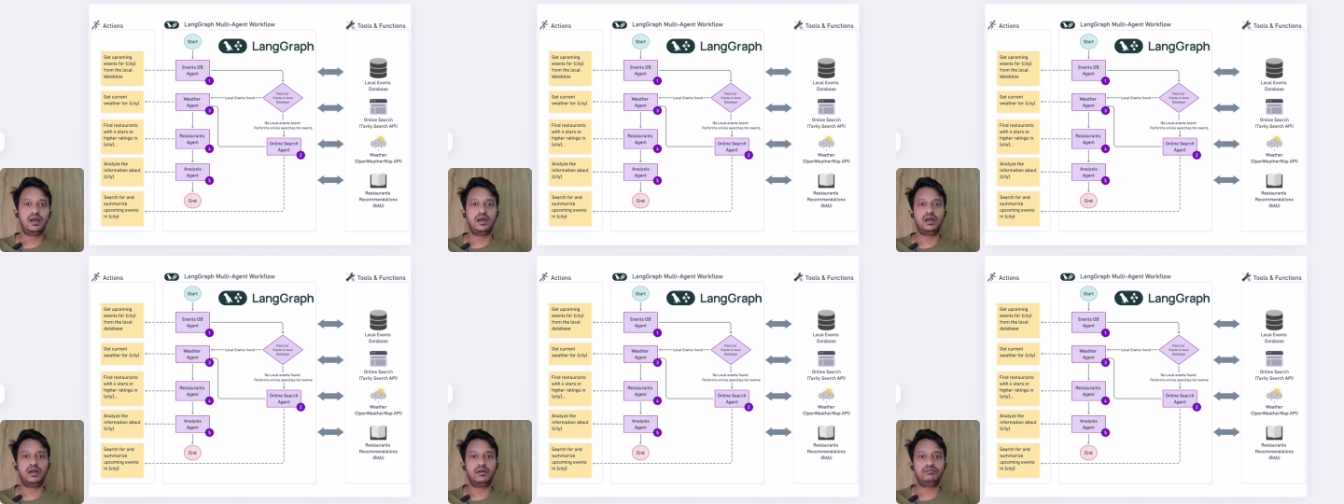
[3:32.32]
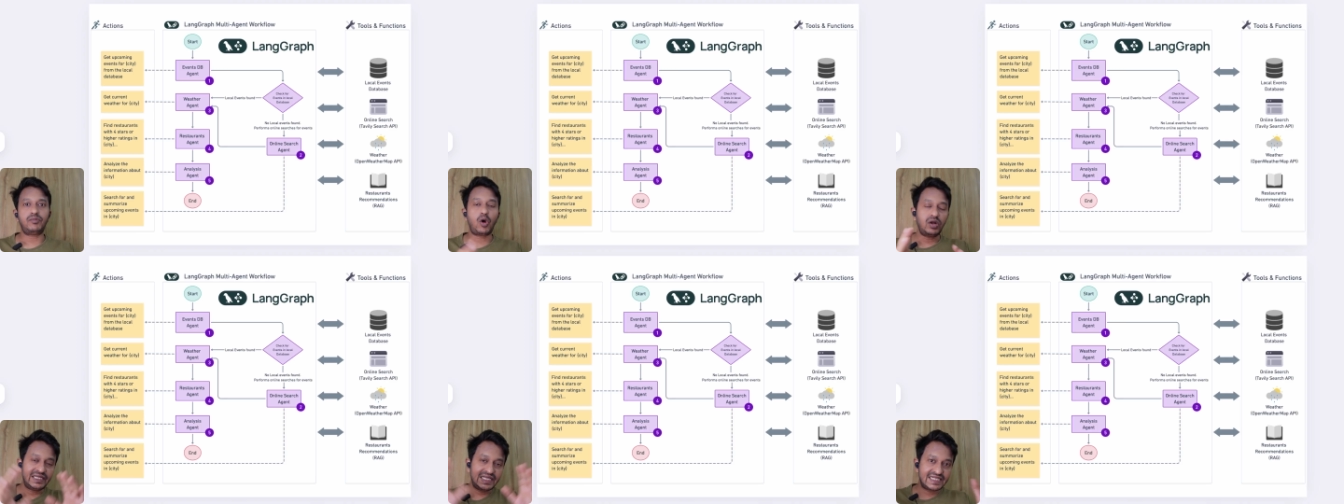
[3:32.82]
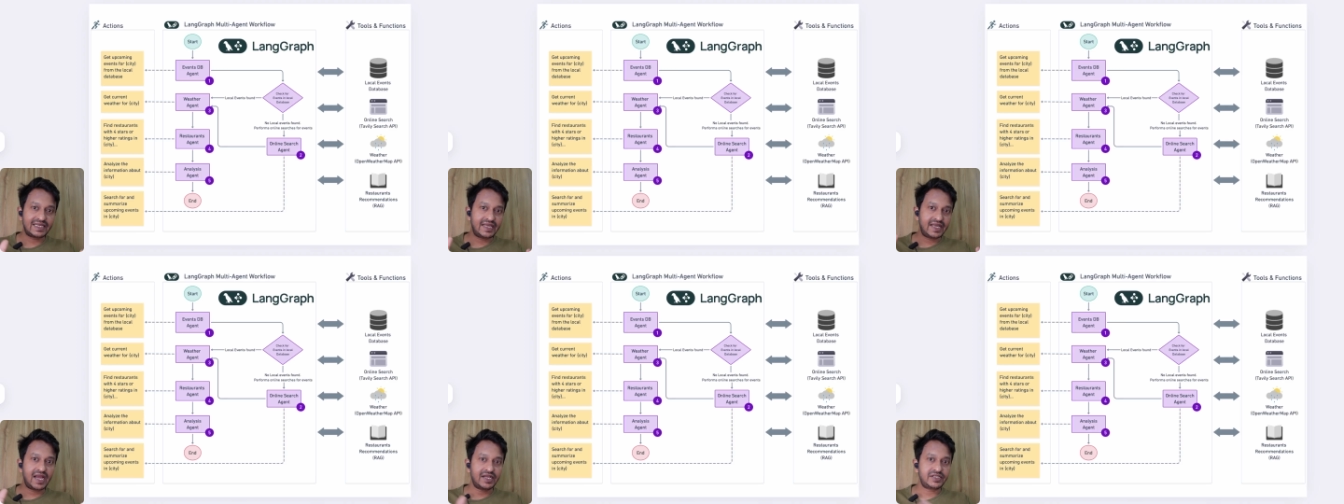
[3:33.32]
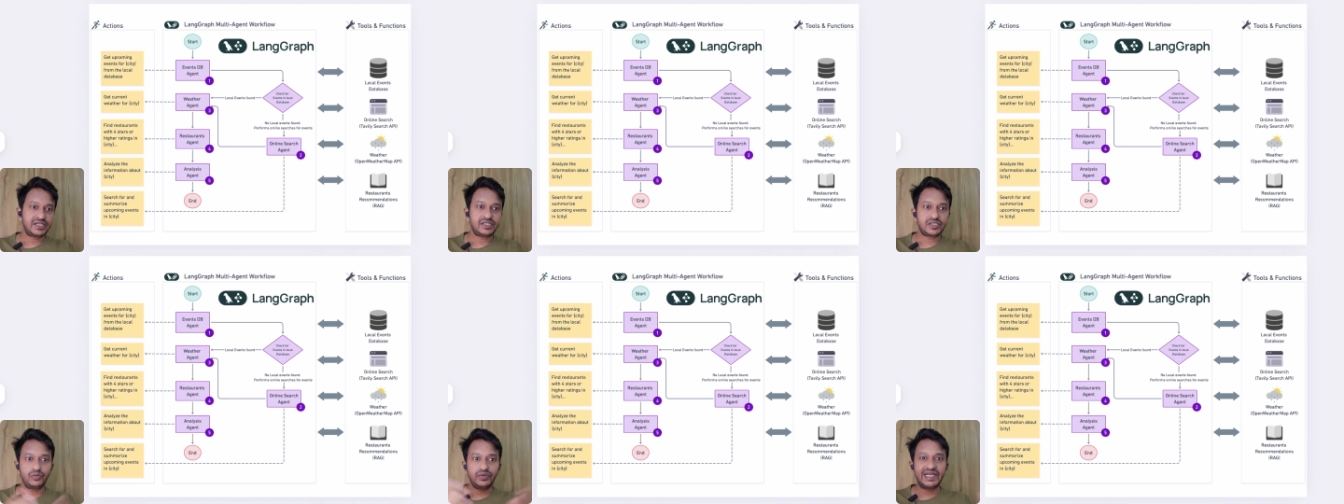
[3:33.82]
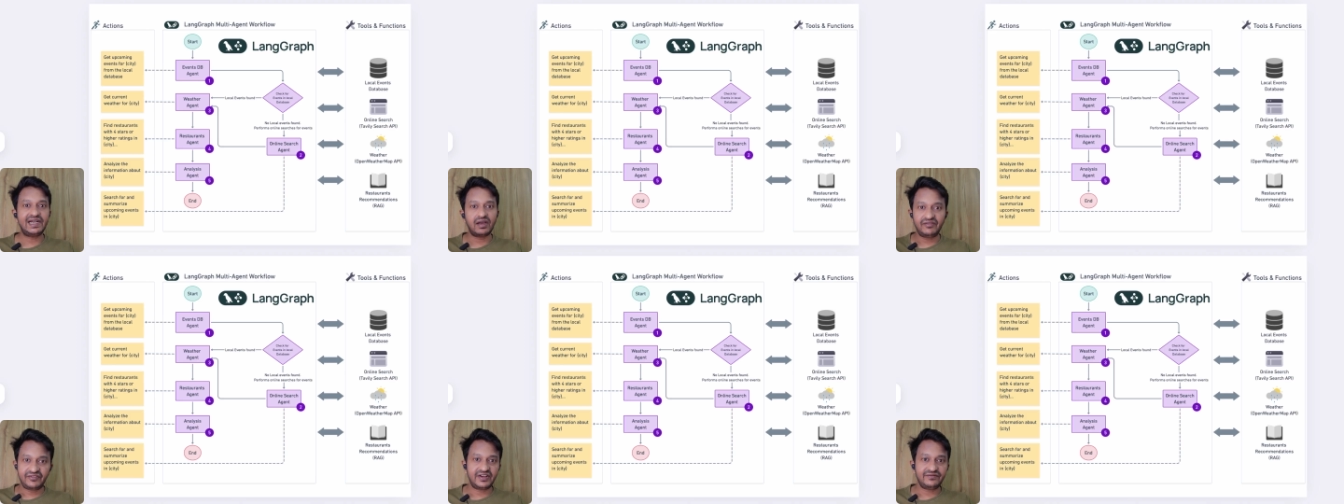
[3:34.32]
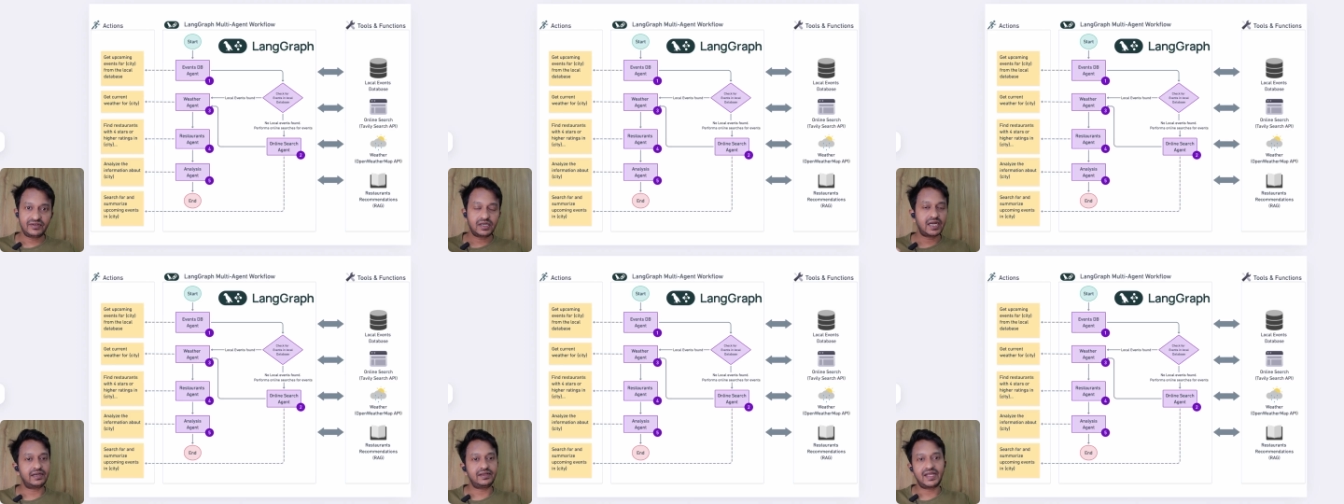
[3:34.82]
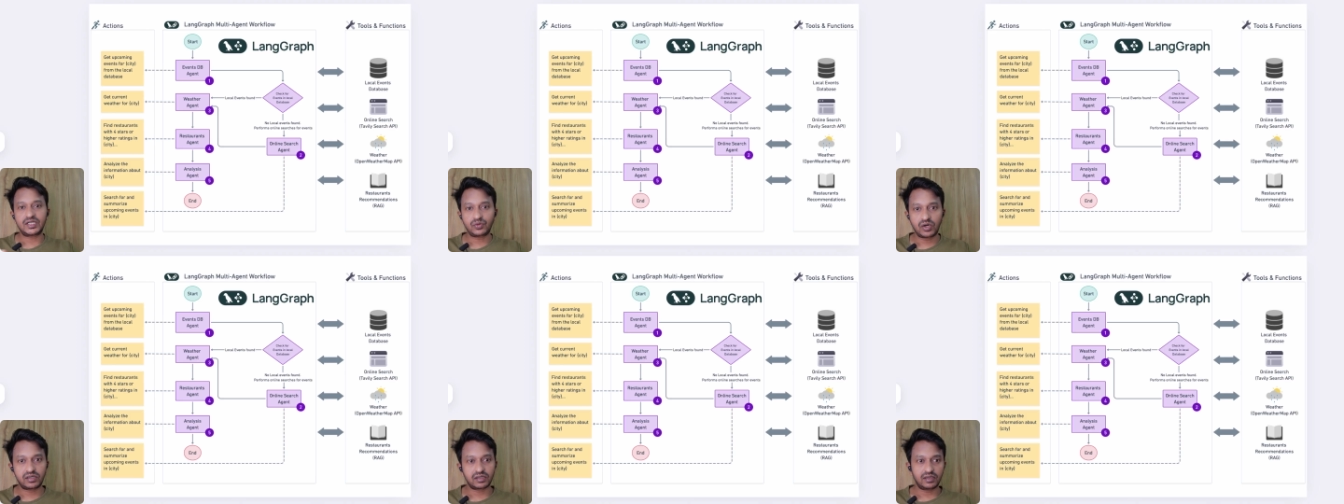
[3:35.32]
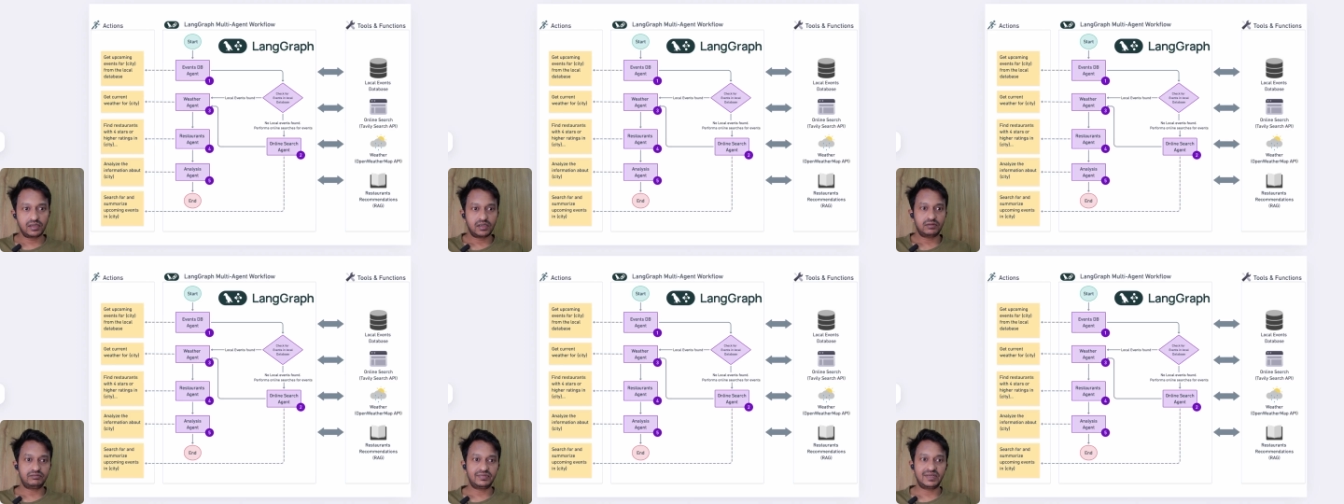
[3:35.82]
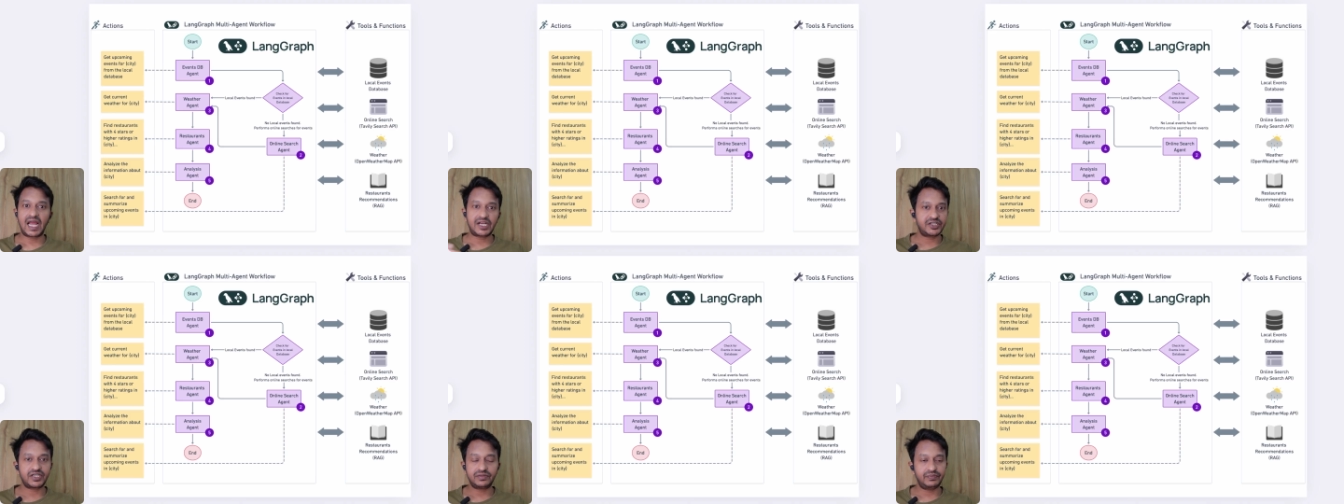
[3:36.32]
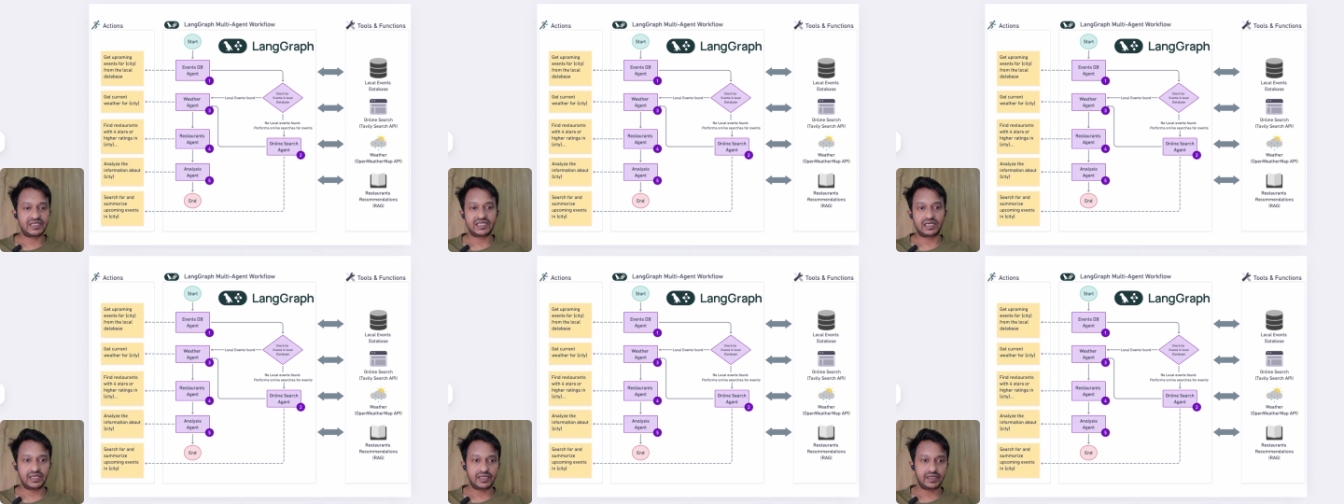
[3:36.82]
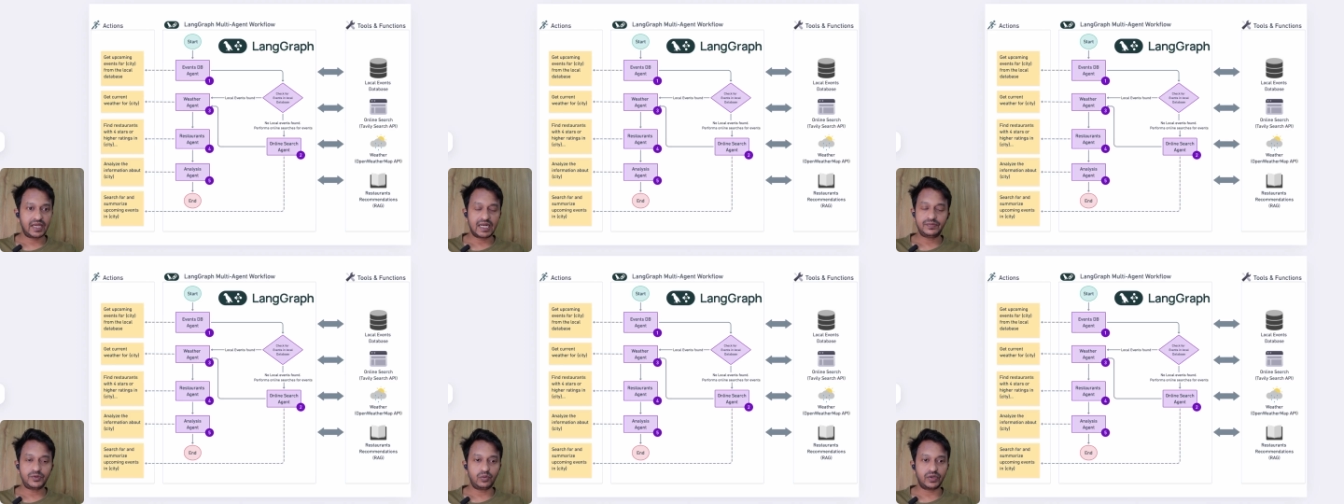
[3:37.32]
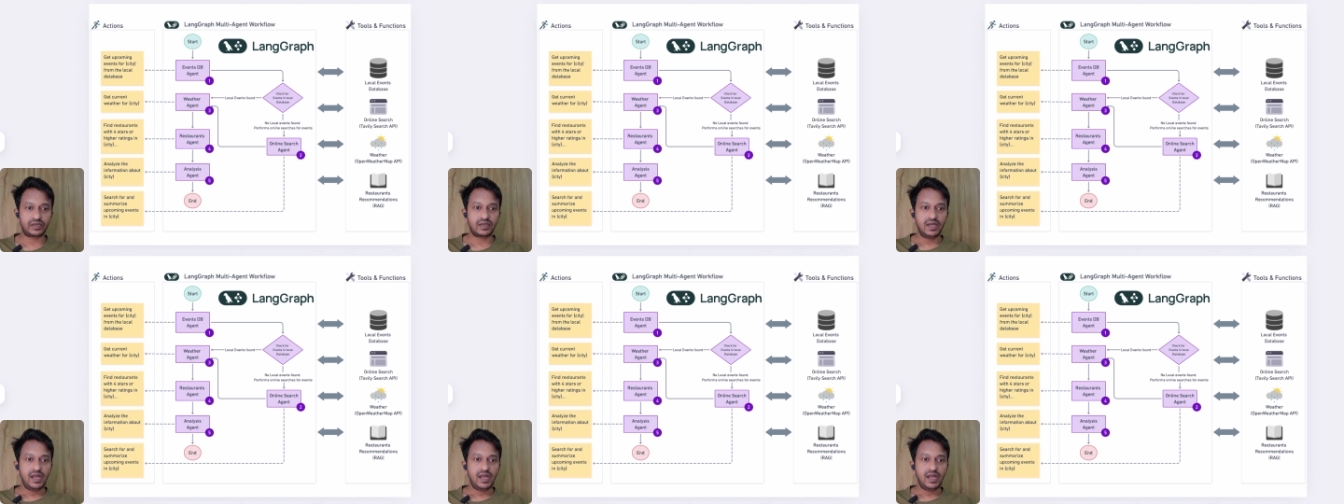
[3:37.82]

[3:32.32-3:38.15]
uh, all these AI agents, you need a framework, and that's what um, LangChain basically helps you with,